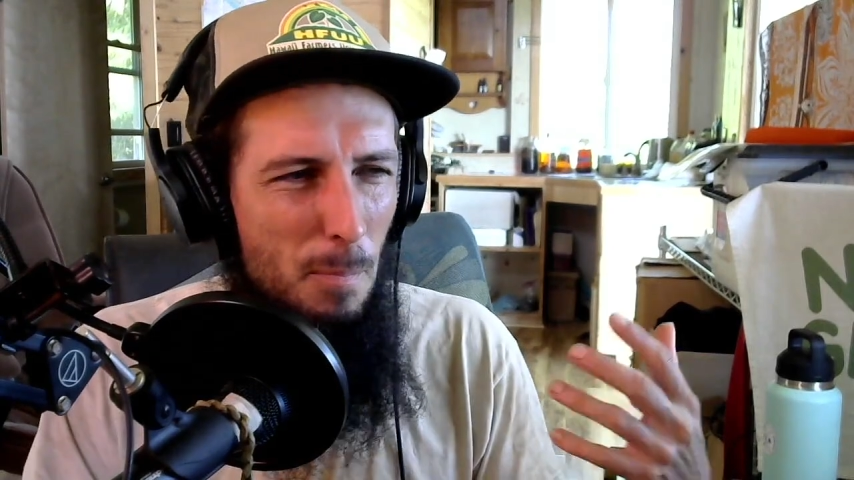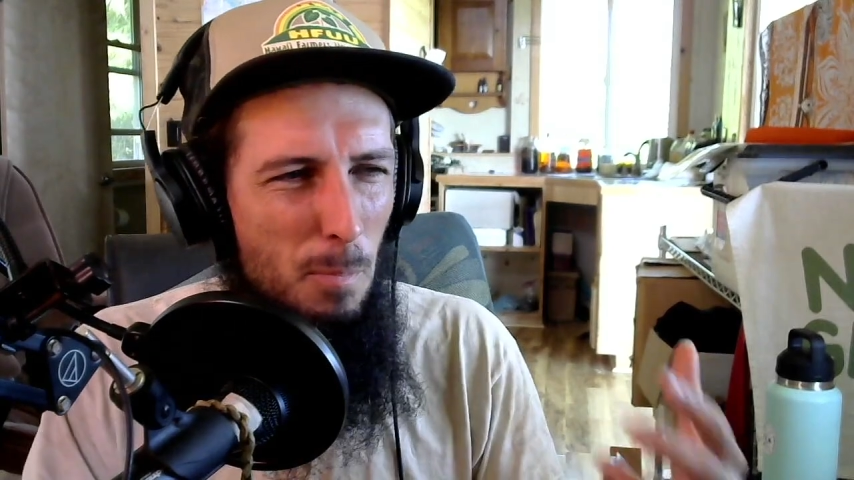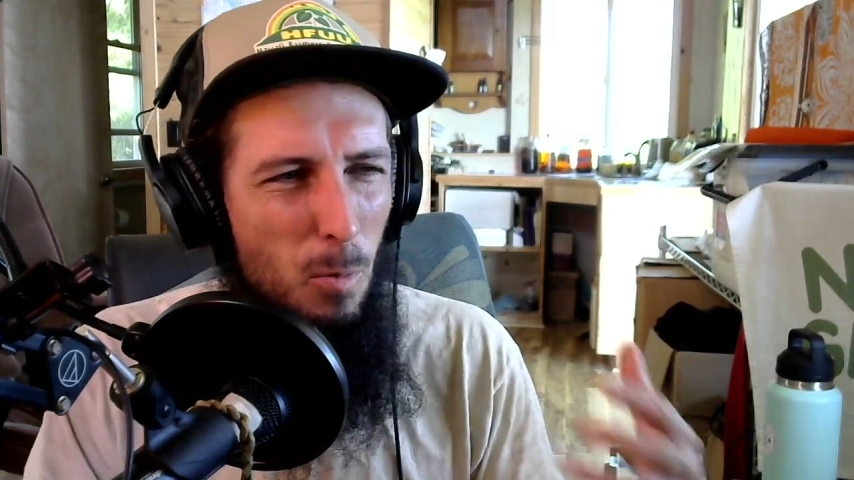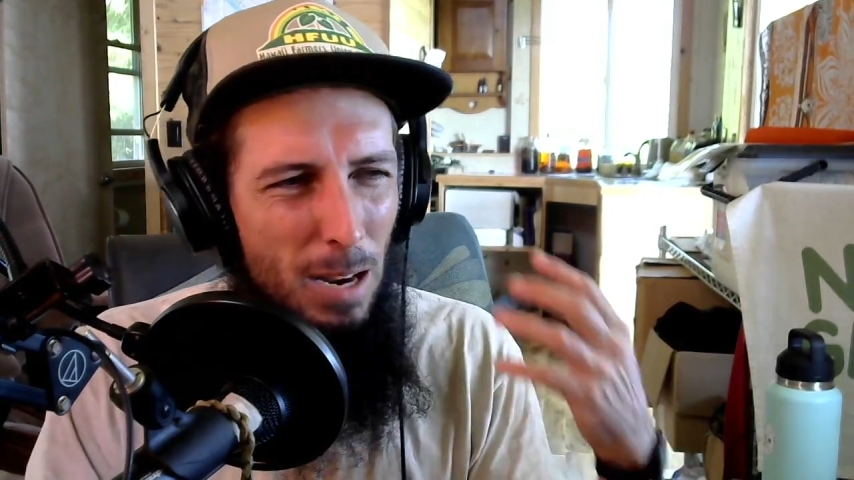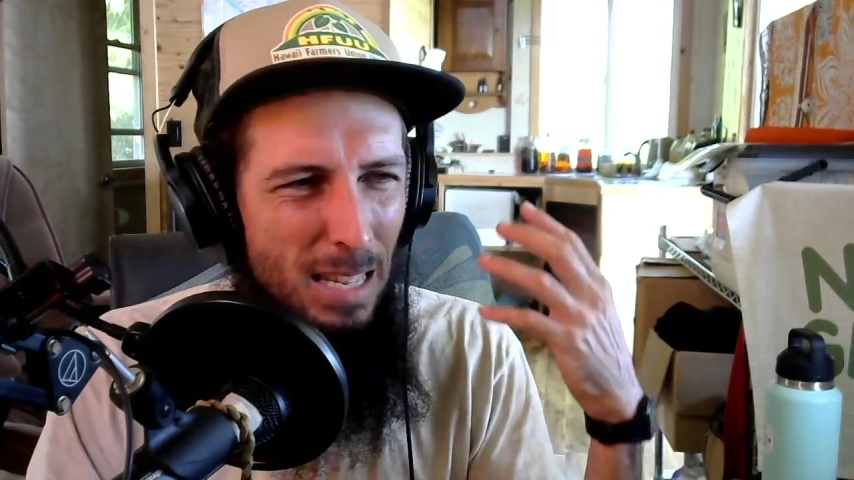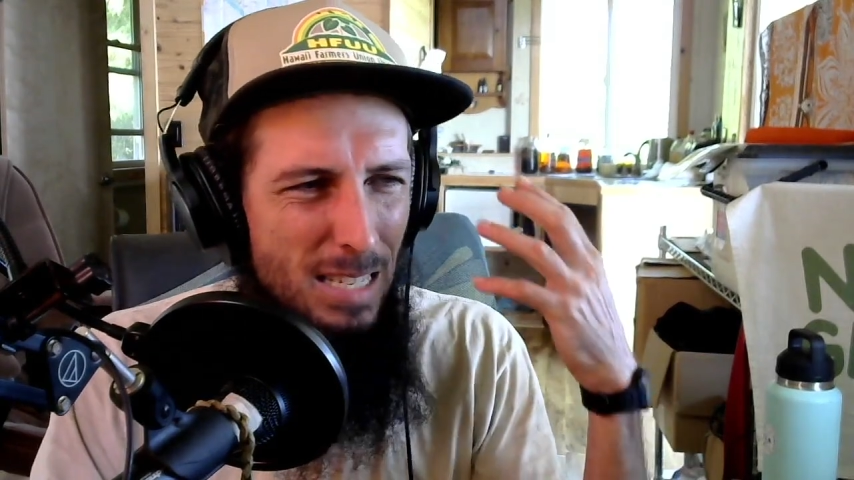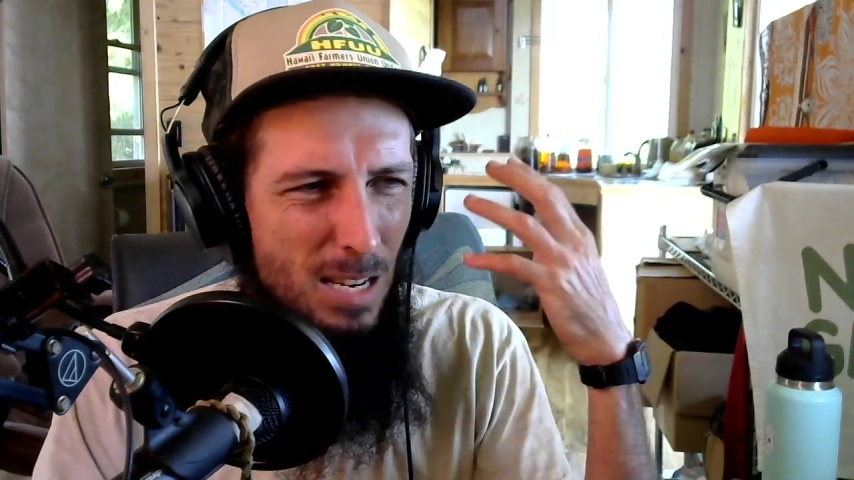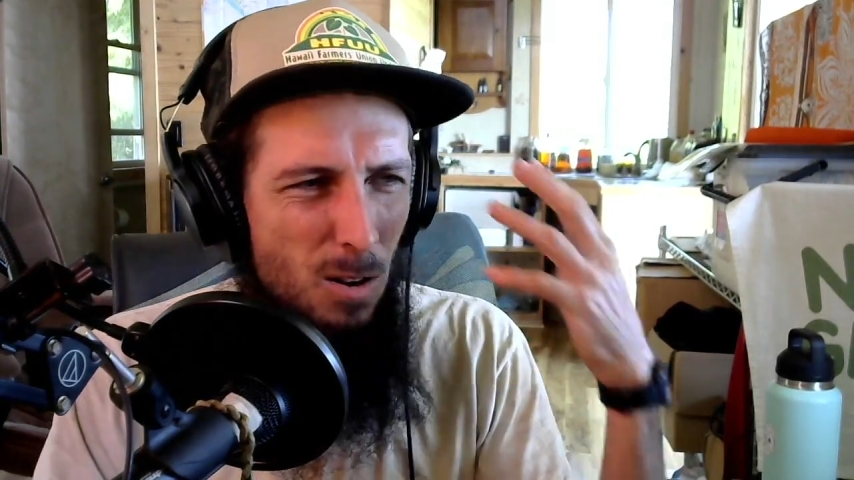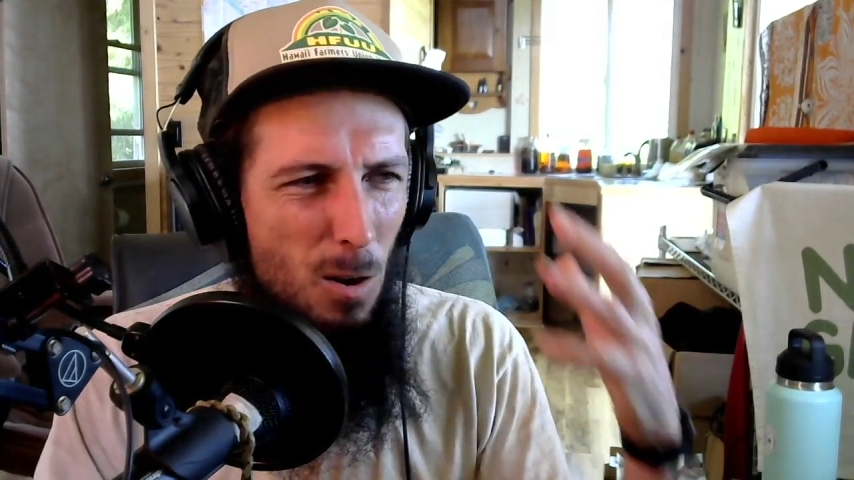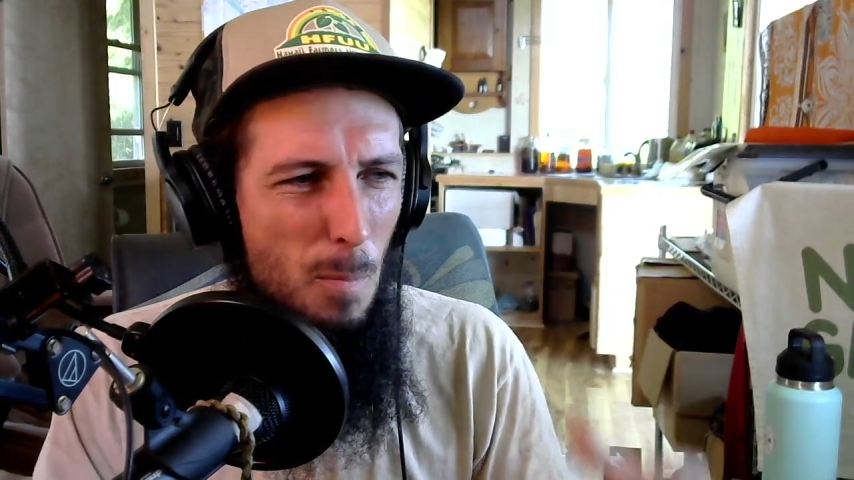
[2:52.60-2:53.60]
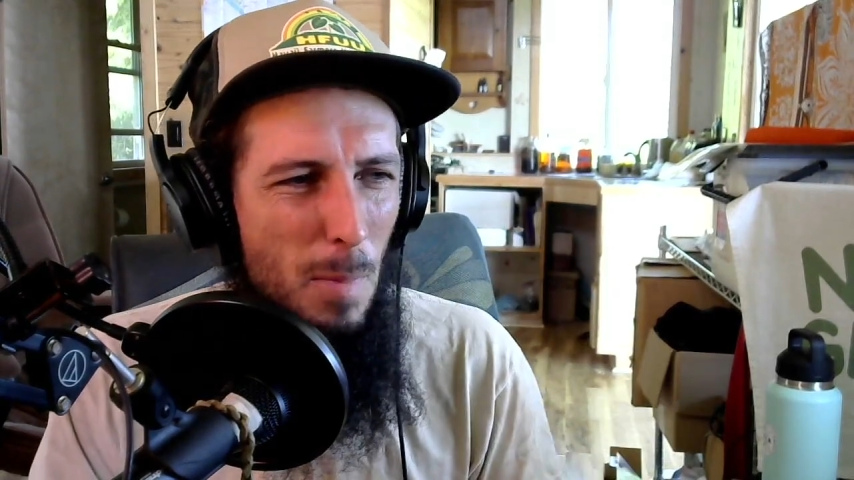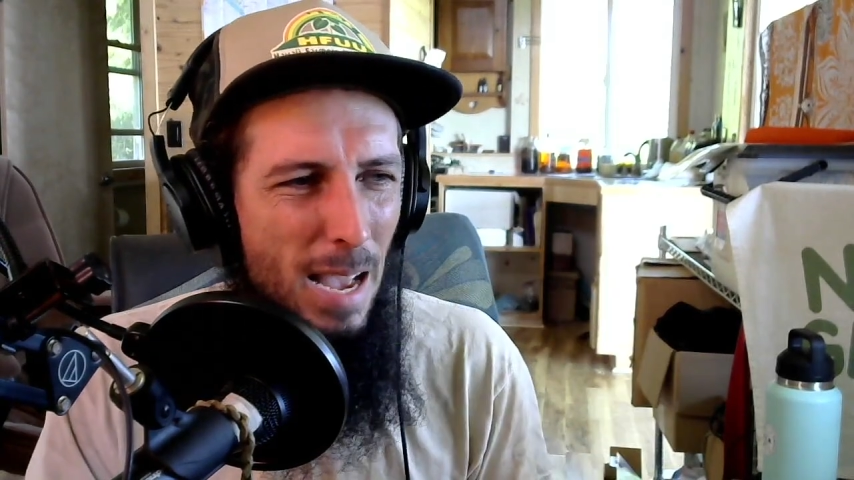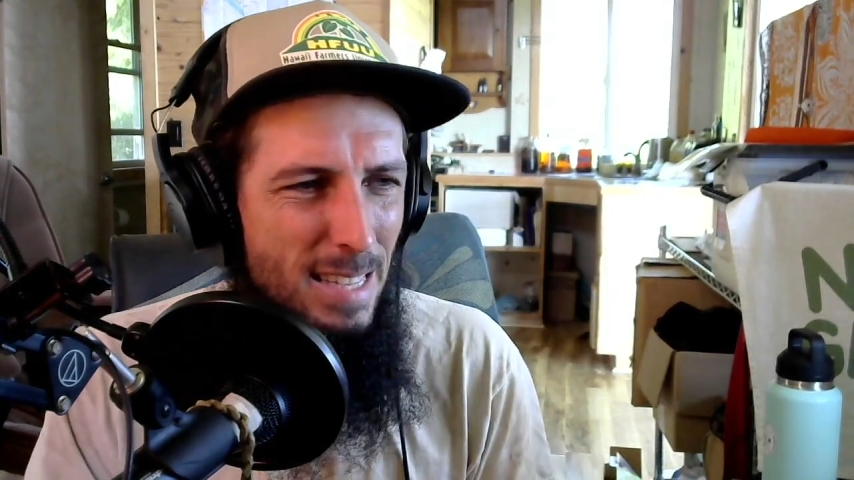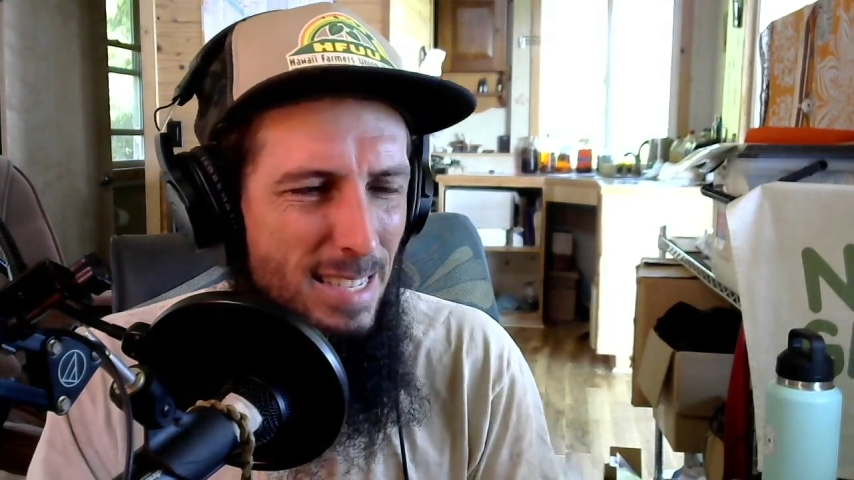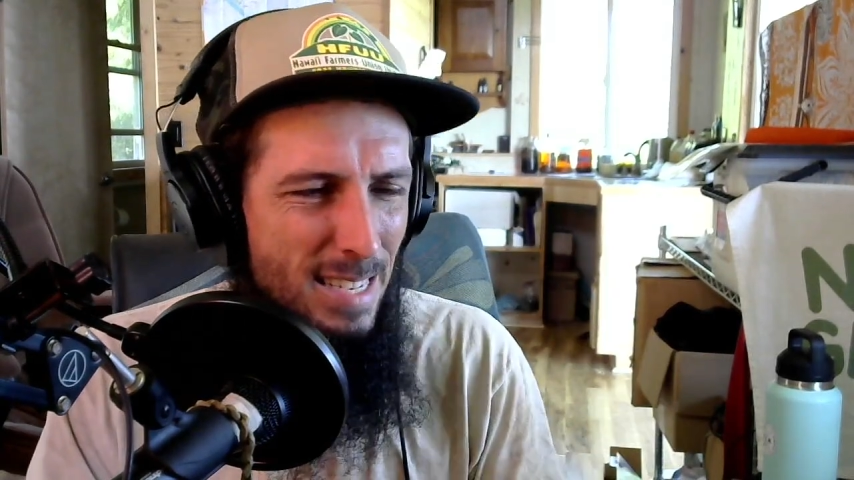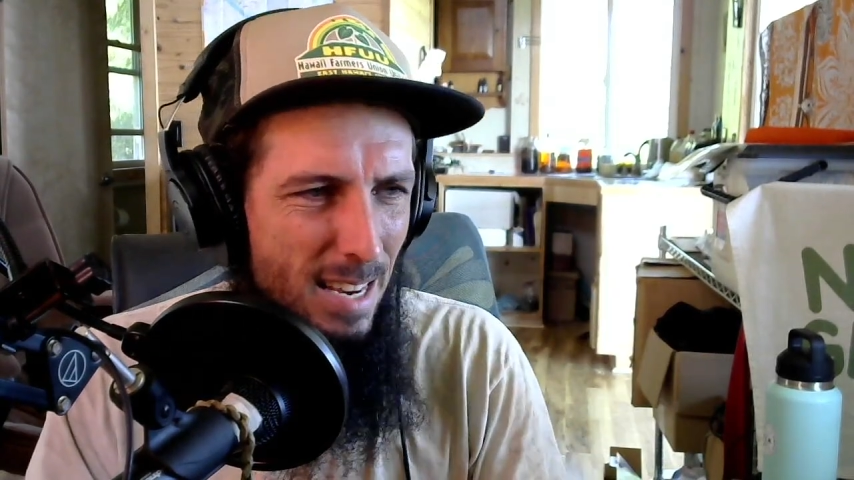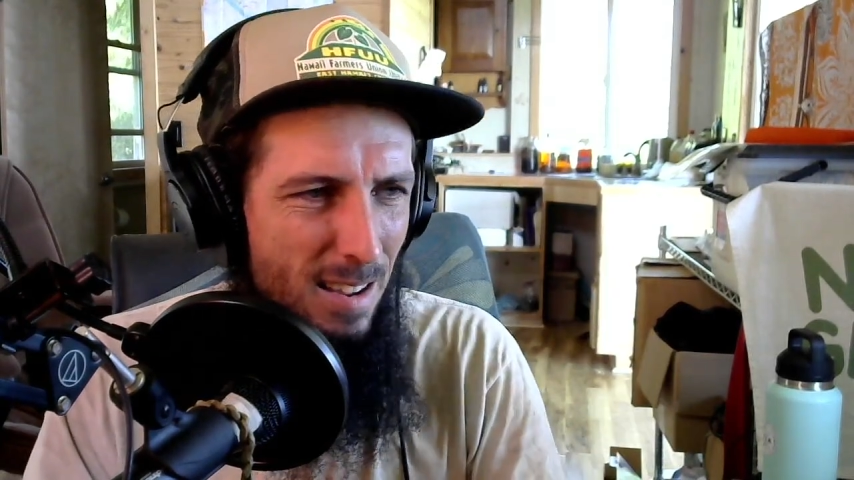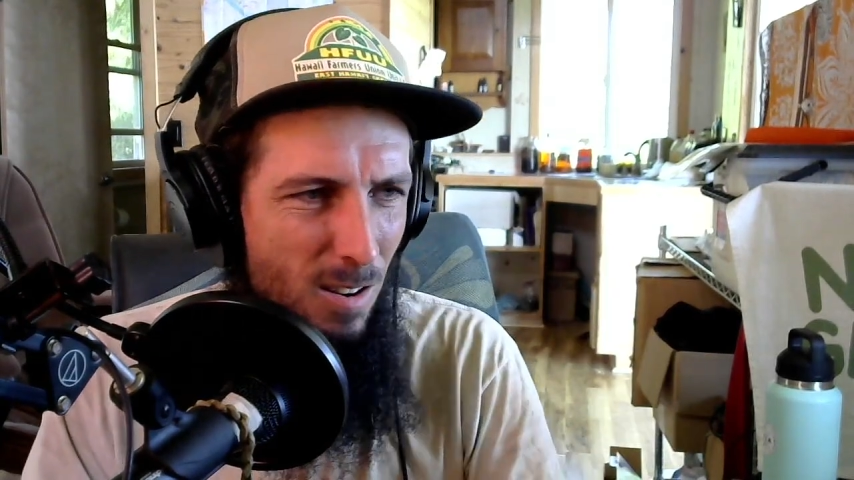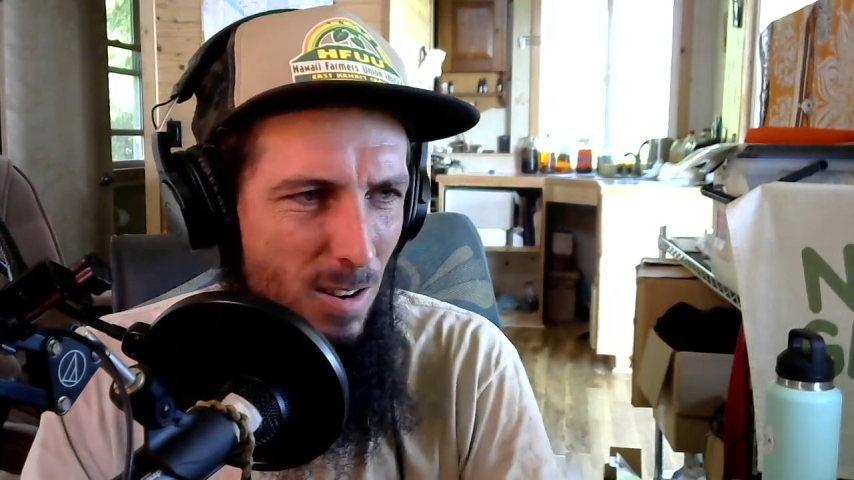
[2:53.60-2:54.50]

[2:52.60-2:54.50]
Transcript: bring into your mindset here,